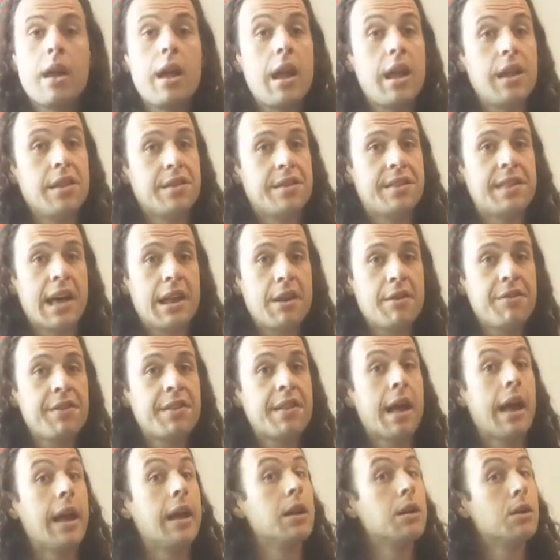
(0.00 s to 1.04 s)
Instead of
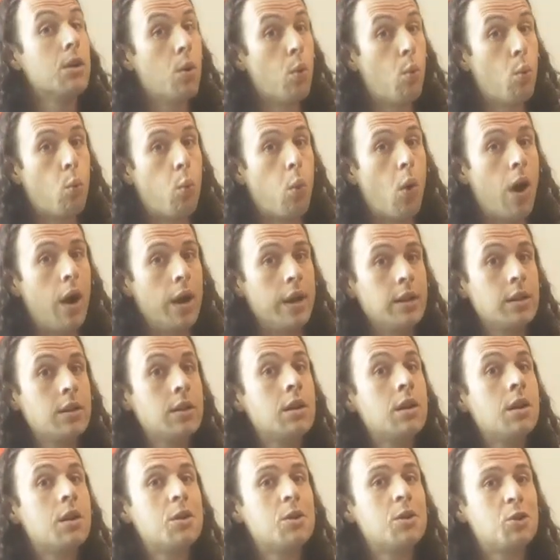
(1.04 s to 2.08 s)
saying one,
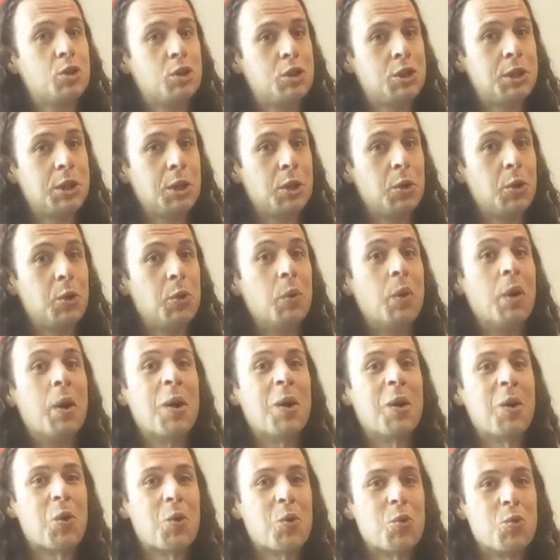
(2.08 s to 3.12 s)
two,
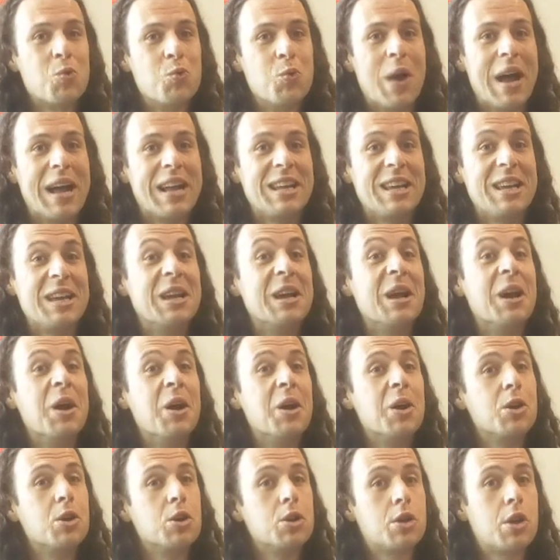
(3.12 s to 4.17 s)
ready,
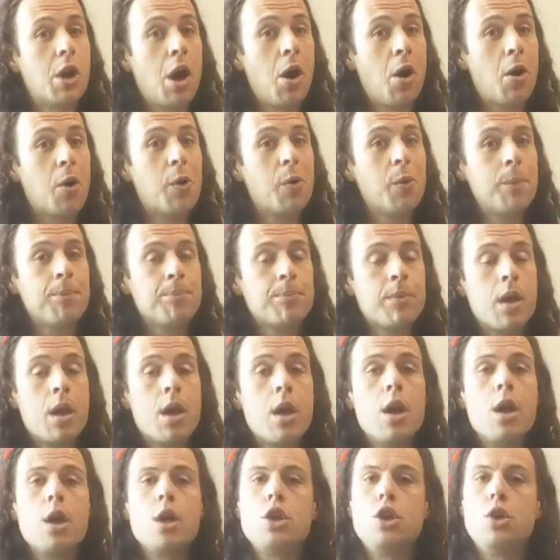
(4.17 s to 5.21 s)
go,
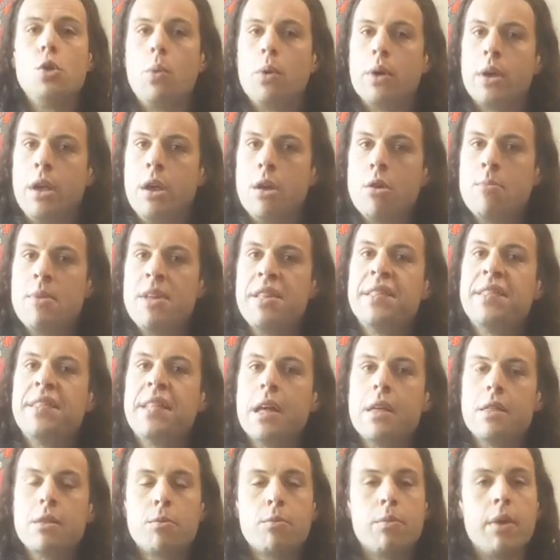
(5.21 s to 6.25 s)
you will hear me
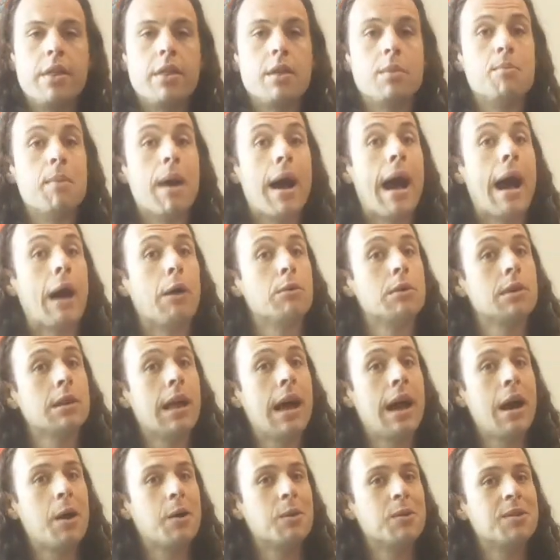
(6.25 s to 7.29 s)
say the rhythm out
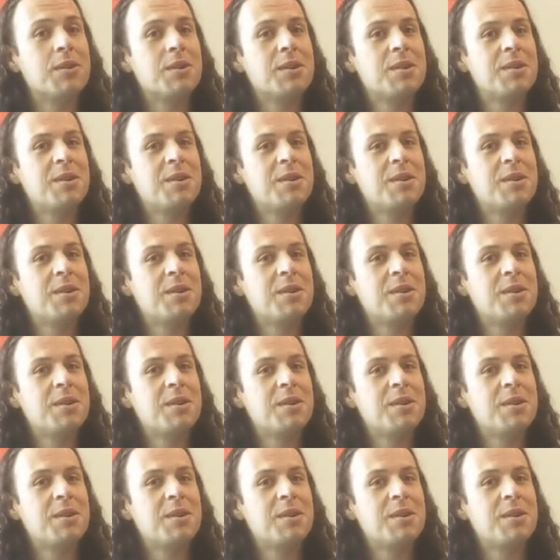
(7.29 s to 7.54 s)
loud.